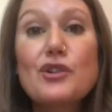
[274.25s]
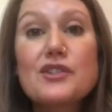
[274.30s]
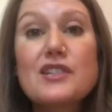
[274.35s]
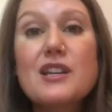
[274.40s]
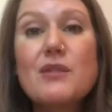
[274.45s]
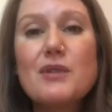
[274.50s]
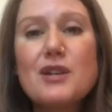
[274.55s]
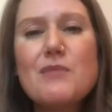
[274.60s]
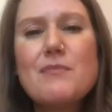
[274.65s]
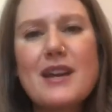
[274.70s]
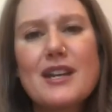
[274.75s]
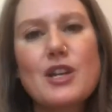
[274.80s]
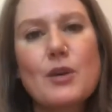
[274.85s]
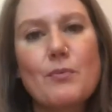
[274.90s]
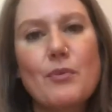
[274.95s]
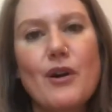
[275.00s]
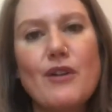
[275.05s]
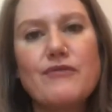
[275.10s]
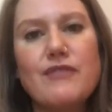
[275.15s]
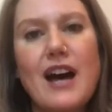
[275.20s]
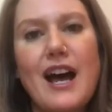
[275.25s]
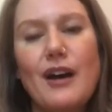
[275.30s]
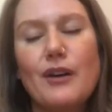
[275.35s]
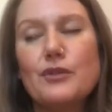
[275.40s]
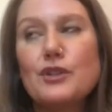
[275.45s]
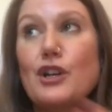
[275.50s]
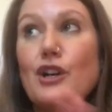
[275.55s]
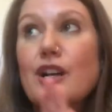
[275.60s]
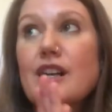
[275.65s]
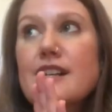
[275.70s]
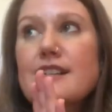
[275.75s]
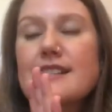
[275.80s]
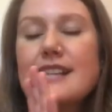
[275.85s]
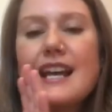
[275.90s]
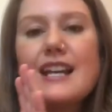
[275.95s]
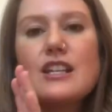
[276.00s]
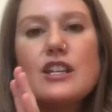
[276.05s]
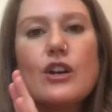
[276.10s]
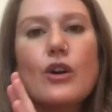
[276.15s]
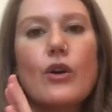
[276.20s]
So you'll see when you make your profile, you're
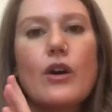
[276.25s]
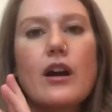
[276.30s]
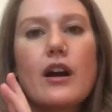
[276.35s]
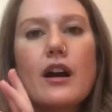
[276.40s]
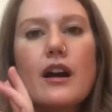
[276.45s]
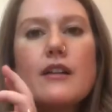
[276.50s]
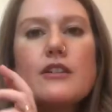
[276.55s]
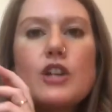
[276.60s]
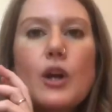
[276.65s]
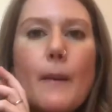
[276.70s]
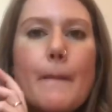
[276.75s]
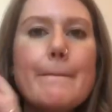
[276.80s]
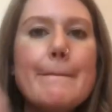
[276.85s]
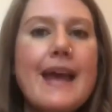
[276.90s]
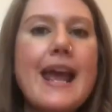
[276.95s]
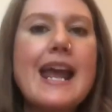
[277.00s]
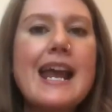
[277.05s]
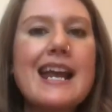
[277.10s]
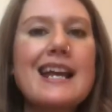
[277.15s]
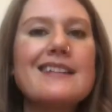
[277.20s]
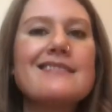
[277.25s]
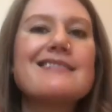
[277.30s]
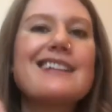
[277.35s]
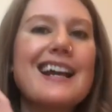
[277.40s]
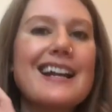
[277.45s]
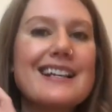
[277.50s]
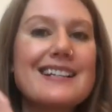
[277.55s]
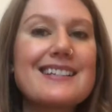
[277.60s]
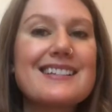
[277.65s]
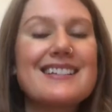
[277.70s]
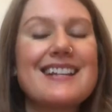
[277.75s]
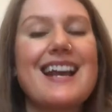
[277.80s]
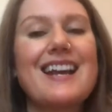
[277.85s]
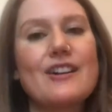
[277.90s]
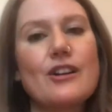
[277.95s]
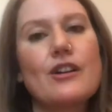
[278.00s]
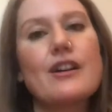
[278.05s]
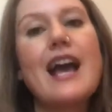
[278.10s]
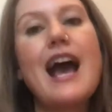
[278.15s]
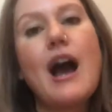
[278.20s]
going to set your main kind of
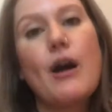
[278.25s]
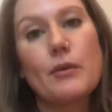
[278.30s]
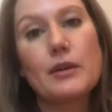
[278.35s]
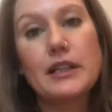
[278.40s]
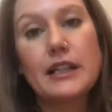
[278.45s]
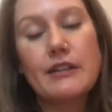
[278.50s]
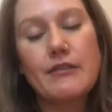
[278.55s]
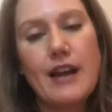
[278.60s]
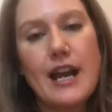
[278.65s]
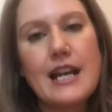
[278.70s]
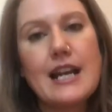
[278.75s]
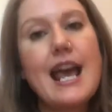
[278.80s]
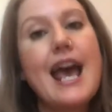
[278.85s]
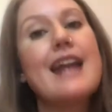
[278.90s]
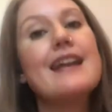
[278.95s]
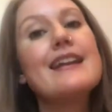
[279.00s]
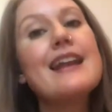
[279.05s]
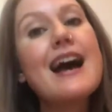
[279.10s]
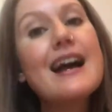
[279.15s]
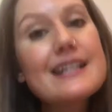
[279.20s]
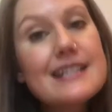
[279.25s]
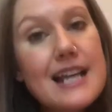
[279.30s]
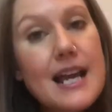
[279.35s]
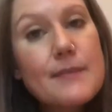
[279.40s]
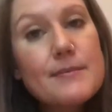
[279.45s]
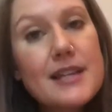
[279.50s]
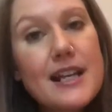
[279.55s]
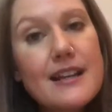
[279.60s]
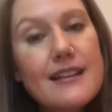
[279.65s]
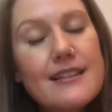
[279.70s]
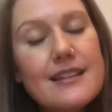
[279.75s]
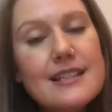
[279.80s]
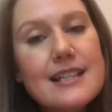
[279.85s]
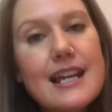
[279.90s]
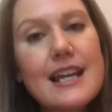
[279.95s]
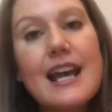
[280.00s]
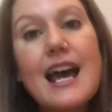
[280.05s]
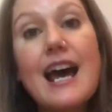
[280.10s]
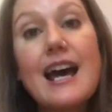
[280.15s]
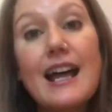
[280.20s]
standard hourly rate. And 9 times
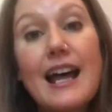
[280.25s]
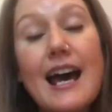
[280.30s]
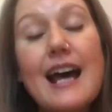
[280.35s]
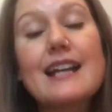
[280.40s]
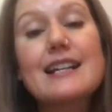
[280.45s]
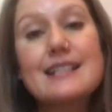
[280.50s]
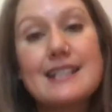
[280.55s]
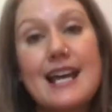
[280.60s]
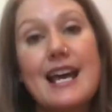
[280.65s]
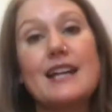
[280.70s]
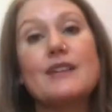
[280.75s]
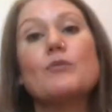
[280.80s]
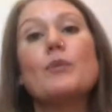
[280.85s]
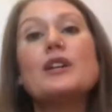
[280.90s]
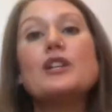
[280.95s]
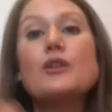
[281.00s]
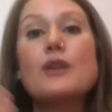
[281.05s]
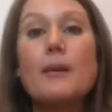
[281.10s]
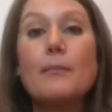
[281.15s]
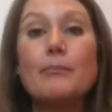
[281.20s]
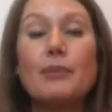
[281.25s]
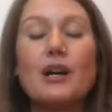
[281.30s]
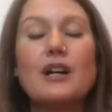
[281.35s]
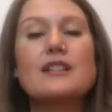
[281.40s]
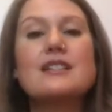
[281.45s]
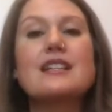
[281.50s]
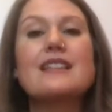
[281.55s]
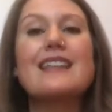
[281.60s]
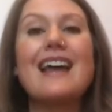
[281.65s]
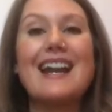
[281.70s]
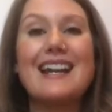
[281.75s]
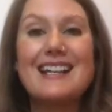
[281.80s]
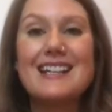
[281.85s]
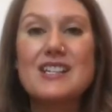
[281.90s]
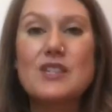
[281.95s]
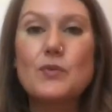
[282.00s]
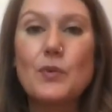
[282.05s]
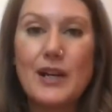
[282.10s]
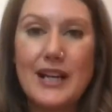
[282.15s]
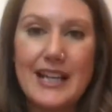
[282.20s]
out of 10, when you get
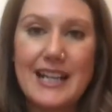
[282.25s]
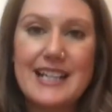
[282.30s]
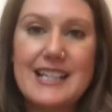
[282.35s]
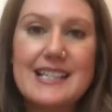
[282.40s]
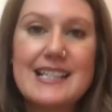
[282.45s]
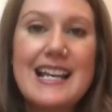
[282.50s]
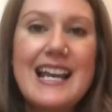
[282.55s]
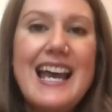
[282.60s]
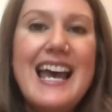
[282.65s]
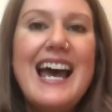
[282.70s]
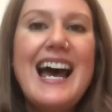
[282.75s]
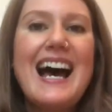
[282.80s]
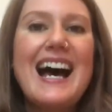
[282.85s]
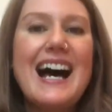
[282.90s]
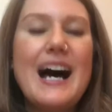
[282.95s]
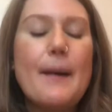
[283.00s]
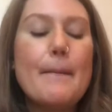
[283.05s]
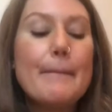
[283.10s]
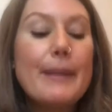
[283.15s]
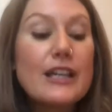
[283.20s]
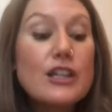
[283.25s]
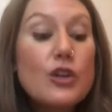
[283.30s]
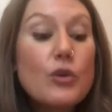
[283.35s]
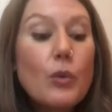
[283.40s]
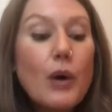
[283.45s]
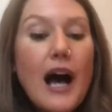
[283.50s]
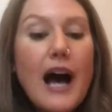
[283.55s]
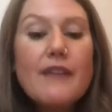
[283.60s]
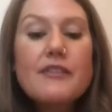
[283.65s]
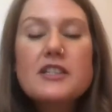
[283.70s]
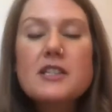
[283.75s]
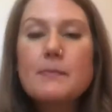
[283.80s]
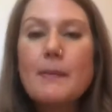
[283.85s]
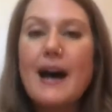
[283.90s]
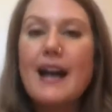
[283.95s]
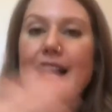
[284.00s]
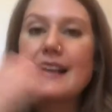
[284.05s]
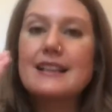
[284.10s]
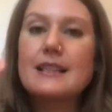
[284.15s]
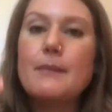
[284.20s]
booked, that is what it is. But you will
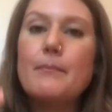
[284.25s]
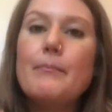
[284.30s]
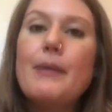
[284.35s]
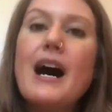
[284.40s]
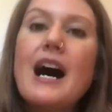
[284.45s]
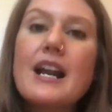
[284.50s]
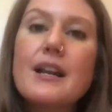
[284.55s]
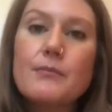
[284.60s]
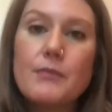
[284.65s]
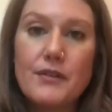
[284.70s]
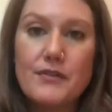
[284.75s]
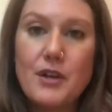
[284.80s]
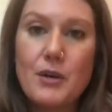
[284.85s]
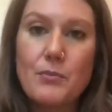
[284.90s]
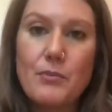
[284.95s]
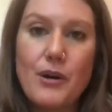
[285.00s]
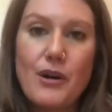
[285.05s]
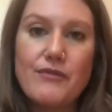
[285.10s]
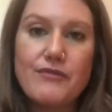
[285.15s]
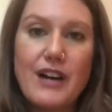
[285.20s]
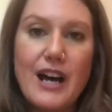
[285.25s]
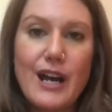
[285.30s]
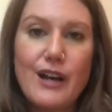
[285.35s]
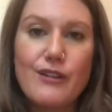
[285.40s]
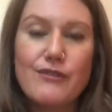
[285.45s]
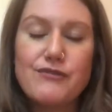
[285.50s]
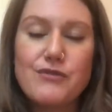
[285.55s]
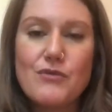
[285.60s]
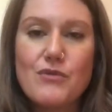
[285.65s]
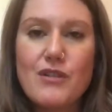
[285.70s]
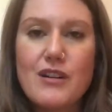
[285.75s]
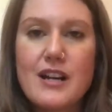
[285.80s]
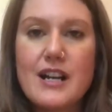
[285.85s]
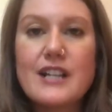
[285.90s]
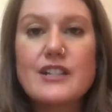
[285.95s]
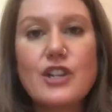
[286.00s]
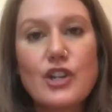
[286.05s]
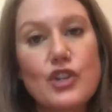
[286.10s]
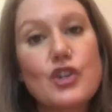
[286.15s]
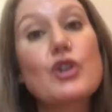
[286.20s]
have a spot at the bottom of your profile
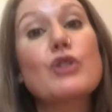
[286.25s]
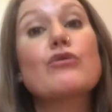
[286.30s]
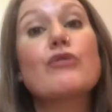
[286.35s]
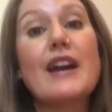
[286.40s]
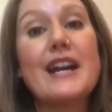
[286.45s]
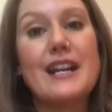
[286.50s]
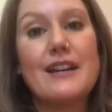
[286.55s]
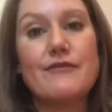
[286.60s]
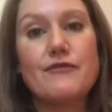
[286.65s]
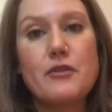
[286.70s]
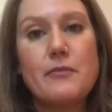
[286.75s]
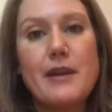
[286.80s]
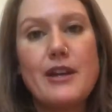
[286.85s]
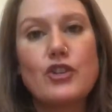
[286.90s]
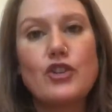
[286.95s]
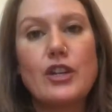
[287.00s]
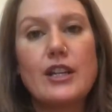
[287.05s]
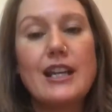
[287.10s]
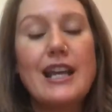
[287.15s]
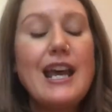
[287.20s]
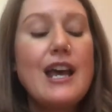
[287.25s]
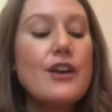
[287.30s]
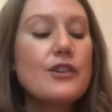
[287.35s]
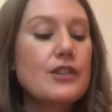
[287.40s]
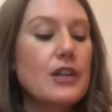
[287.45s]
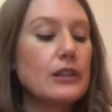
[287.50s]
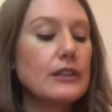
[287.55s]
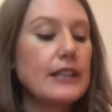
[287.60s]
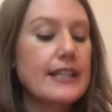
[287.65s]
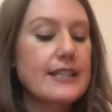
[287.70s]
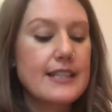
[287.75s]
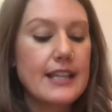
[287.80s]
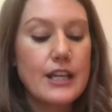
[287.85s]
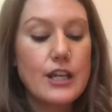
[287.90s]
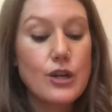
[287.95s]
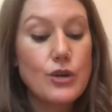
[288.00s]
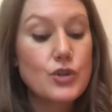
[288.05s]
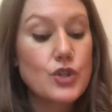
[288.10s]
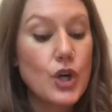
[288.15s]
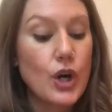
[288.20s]
for additional rate information. So
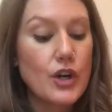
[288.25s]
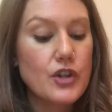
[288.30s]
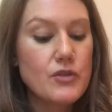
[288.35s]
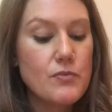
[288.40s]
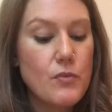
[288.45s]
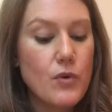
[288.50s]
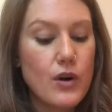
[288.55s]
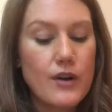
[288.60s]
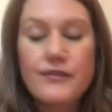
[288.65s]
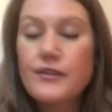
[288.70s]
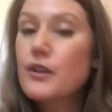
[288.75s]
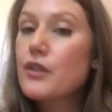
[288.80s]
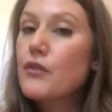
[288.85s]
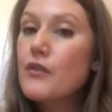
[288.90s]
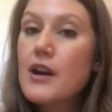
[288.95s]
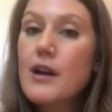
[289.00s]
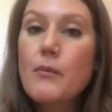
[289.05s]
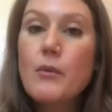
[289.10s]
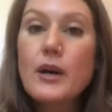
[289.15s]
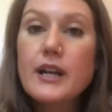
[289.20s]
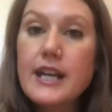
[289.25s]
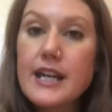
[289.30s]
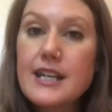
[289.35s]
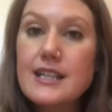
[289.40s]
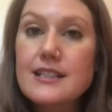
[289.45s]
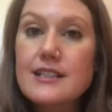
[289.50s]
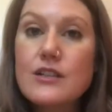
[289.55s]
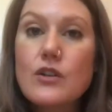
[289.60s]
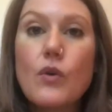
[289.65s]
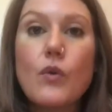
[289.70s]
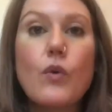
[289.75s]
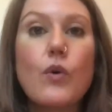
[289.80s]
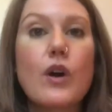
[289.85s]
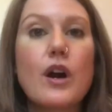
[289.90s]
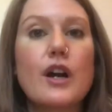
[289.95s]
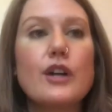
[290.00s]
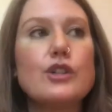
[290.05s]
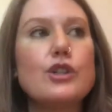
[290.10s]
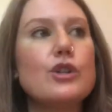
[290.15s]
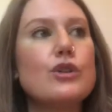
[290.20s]
let's say you charge more for 3 or more
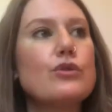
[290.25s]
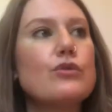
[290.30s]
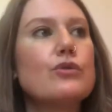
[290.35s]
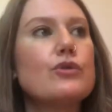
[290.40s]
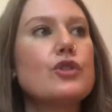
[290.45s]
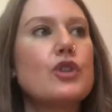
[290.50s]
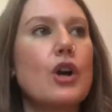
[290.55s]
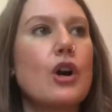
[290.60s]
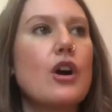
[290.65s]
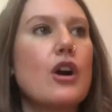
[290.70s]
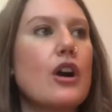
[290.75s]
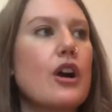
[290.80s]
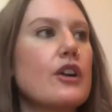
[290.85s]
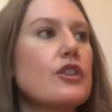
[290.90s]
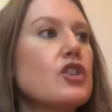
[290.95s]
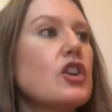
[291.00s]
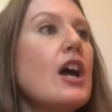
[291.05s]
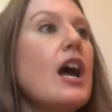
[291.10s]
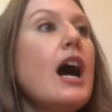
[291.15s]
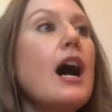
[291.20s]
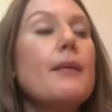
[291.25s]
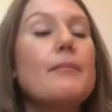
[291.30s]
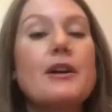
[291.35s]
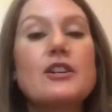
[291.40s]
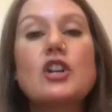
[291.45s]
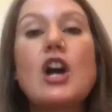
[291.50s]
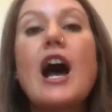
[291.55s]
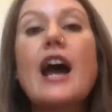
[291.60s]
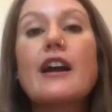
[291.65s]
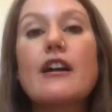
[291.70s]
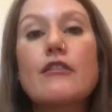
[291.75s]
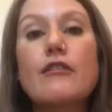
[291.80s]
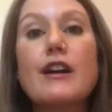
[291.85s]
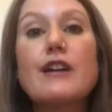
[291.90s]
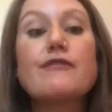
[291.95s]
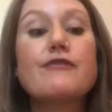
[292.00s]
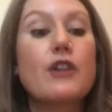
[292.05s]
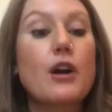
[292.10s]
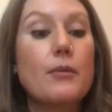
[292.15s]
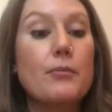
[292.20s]
kids, or you charge a much
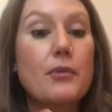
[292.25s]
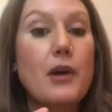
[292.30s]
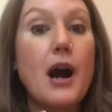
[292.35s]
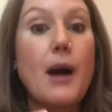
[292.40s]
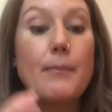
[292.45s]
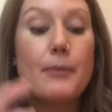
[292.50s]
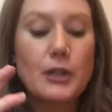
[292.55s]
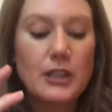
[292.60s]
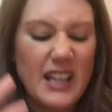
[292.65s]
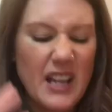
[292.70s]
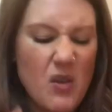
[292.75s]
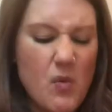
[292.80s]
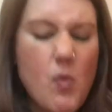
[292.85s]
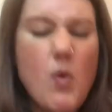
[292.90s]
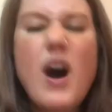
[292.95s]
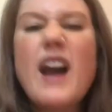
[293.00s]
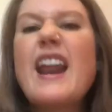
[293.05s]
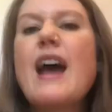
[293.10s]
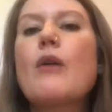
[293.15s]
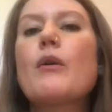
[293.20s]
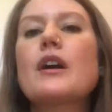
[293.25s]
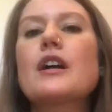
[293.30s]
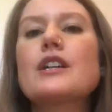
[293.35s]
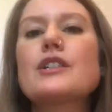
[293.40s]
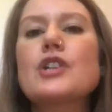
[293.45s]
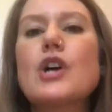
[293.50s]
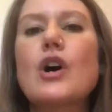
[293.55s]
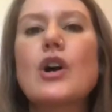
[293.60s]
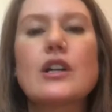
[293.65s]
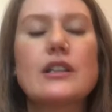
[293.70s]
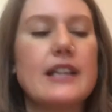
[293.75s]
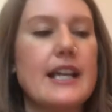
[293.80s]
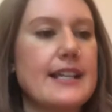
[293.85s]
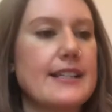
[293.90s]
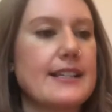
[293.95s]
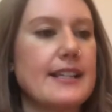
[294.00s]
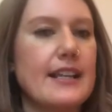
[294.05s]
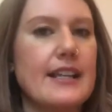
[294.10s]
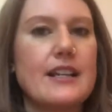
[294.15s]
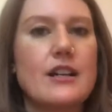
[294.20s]
higher rate for a proper like 1 hour
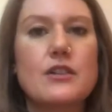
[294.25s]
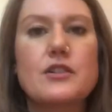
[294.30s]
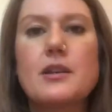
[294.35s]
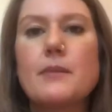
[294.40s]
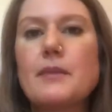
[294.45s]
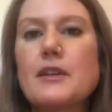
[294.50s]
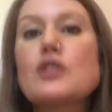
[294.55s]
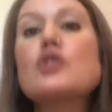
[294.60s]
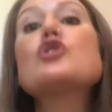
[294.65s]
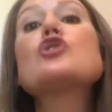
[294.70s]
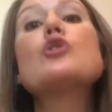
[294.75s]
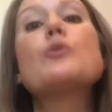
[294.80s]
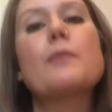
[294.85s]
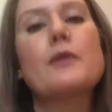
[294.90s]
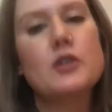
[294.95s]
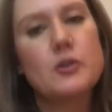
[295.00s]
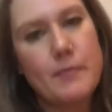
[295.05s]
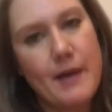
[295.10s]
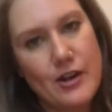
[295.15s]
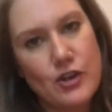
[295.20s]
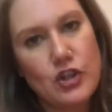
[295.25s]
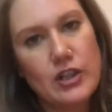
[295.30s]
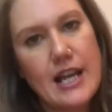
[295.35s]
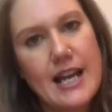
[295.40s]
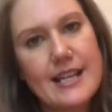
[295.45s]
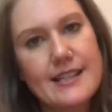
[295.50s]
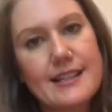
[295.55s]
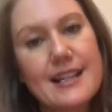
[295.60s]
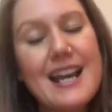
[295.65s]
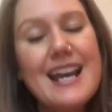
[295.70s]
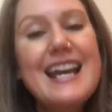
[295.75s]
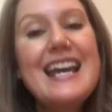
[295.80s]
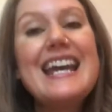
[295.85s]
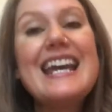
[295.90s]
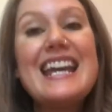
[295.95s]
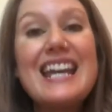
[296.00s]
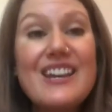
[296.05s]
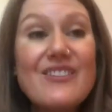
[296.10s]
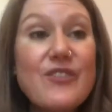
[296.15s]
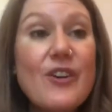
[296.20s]
guitar lesson or something super specialized.